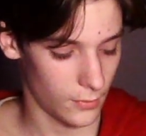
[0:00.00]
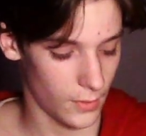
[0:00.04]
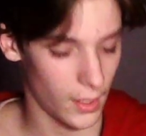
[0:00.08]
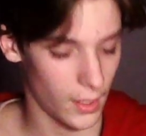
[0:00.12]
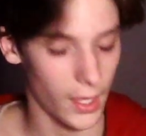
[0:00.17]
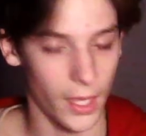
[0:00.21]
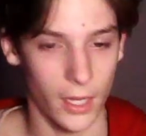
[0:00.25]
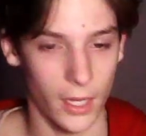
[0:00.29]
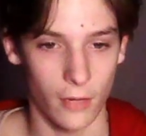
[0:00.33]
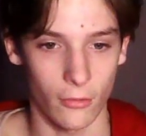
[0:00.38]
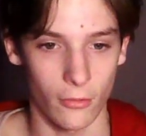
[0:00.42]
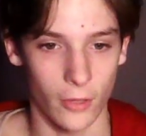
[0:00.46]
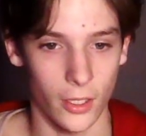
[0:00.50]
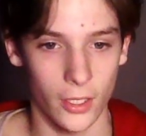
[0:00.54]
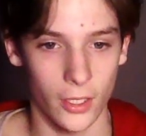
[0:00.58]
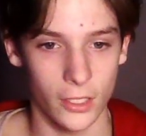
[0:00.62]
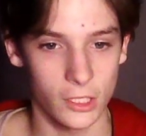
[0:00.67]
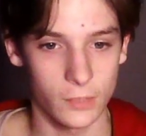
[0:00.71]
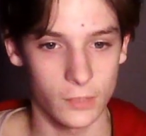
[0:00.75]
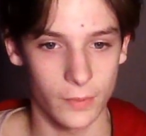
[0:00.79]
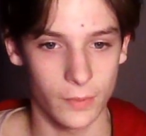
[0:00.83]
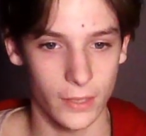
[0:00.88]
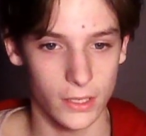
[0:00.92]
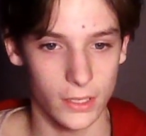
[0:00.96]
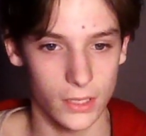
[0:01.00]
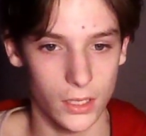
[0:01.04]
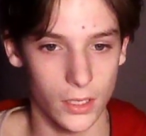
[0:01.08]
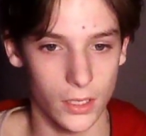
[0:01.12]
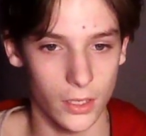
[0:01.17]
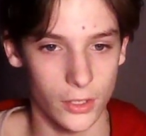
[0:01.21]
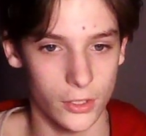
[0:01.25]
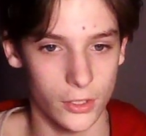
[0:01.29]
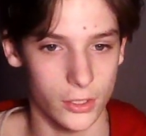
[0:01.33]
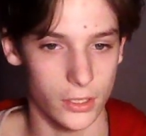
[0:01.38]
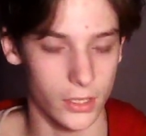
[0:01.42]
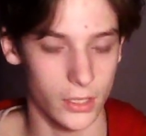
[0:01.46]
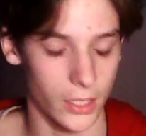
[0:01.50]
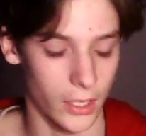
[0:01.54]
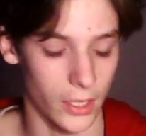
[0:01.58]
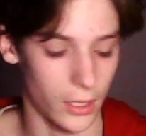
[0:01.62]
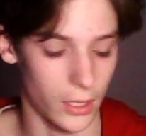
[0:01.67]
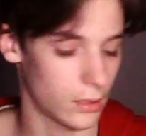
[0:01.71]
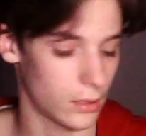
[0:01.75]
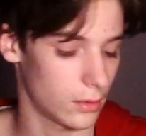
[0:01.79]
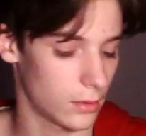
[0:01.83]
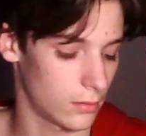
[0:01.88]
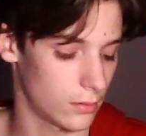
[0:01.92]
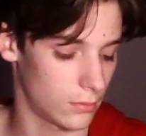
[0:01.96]
Anyway, it's basically just
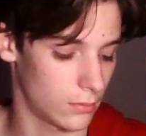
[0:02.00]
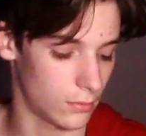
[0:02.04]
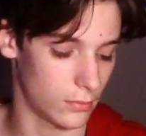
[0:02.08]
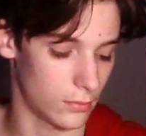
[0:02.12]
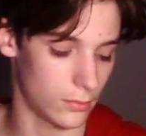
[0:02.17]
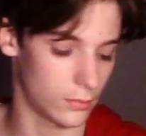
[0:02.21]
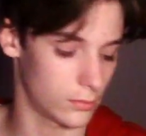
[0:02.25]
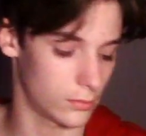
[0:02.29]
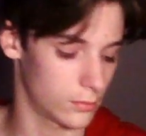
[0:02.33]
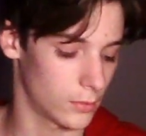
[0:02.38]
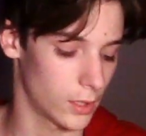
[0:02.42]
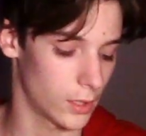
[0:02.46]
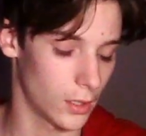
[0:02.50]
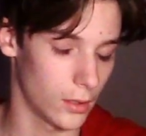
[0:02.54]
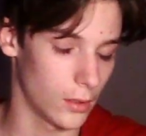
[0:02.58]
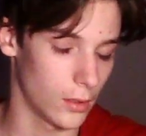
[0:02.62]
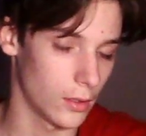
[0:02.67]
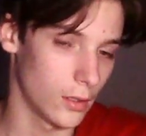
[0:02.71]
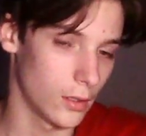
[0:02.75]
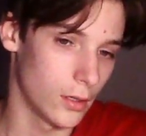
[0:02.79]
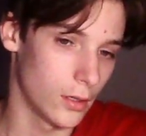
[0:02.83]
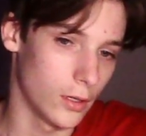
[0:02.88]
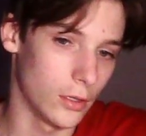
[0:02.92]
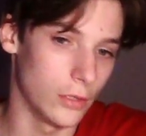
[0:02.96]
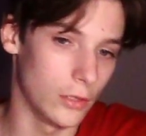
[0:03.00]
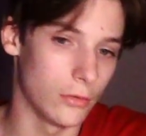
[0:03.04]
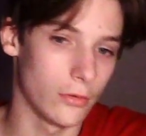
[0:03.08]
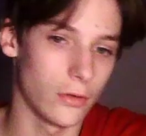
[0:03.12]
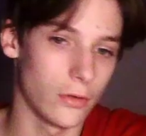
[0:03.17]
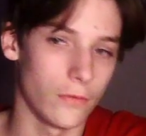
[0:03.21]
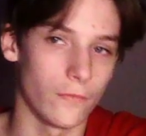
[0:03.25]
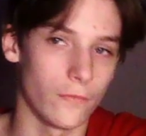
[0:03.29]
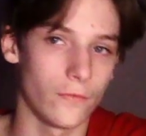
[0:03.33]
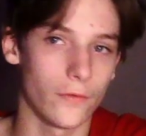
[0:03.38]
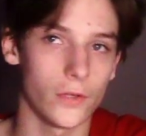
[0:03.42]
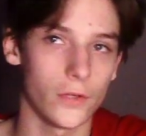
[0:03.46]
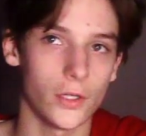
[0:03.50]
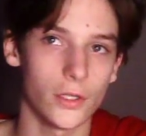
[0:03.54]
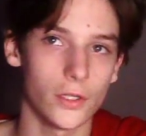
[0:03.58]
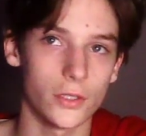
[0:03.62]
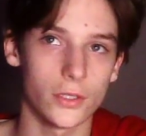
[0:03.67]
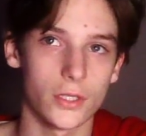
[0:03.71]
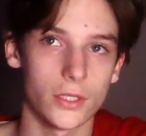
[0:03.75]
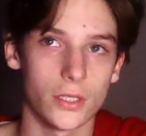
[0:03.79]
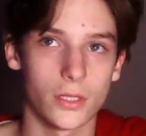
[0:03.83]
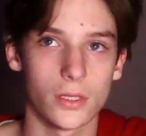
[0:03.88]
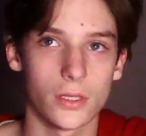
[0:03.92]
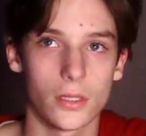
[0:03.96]
like you
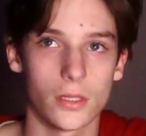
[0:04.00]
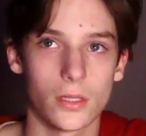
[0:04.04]
convert